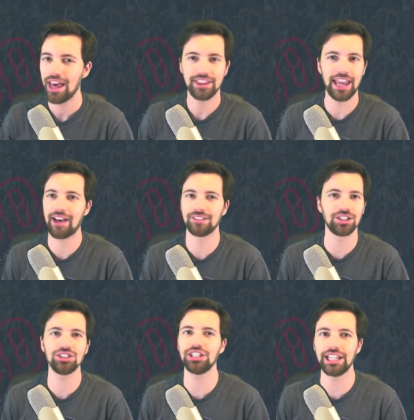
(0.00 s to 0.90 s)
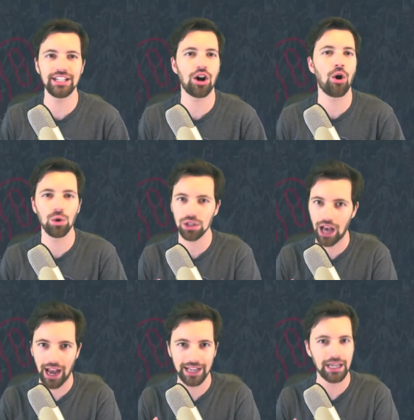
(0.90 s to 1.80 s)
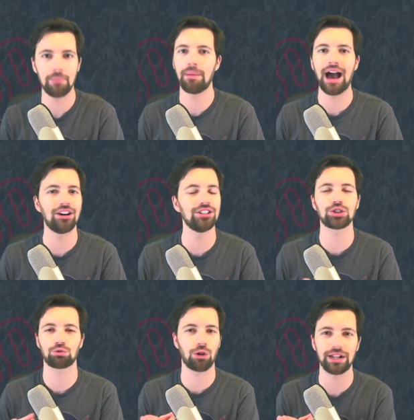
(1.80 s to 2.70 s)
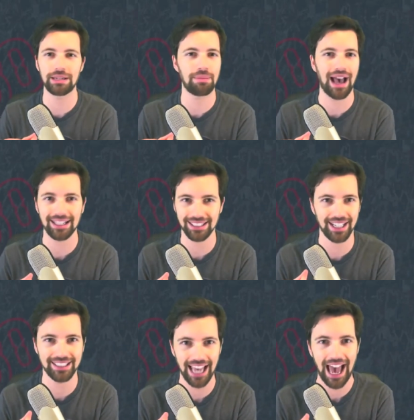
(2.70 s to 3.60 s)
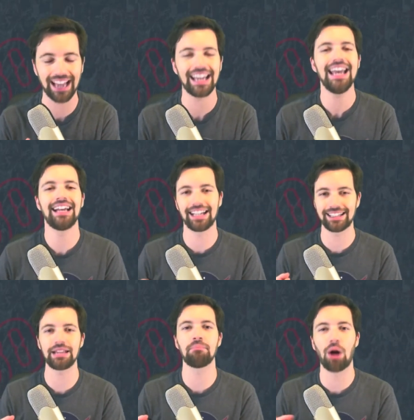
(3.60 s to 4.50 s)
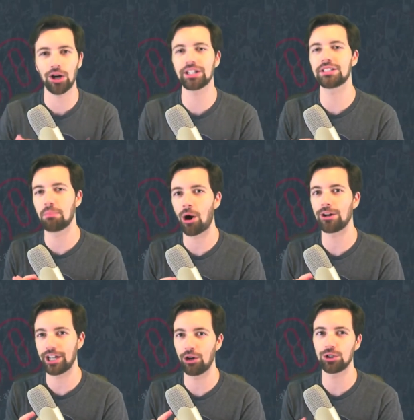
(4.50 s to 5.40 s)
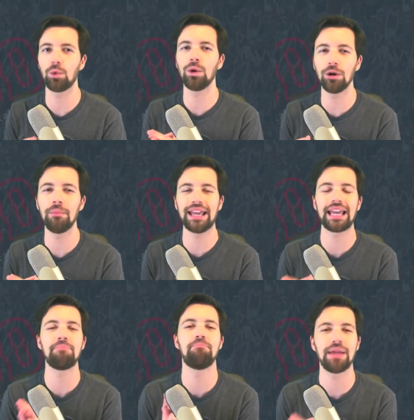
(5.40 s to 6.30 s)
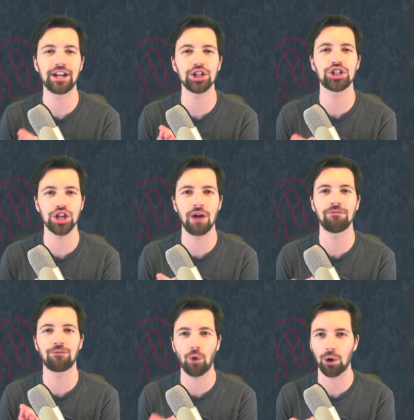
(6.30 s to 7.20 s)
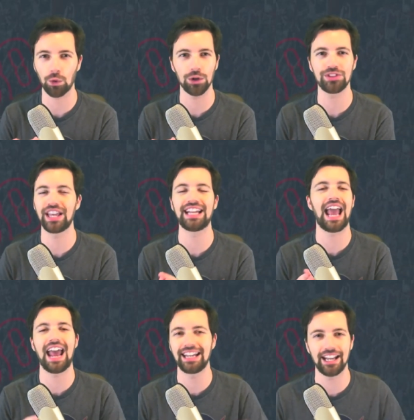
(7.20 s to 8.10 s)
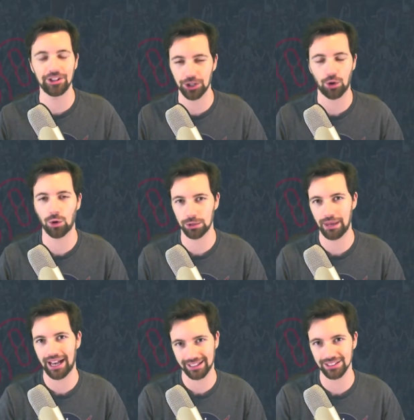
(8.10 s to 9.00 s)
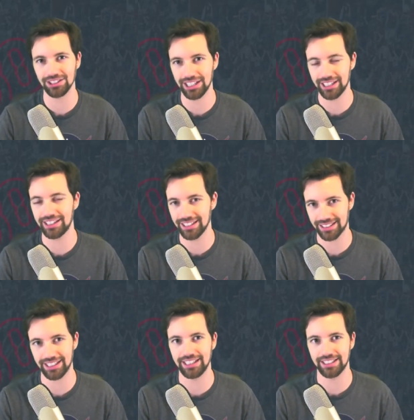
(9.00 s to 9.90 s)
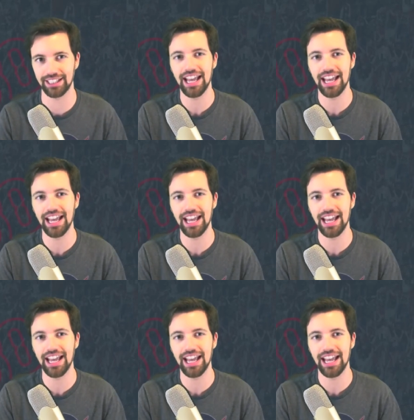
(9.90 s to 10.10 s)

They have an elite O line, a balanced running passing attack, and I think Marcus Mariota will make a bigger jump forward than any other quarterback in the league this season.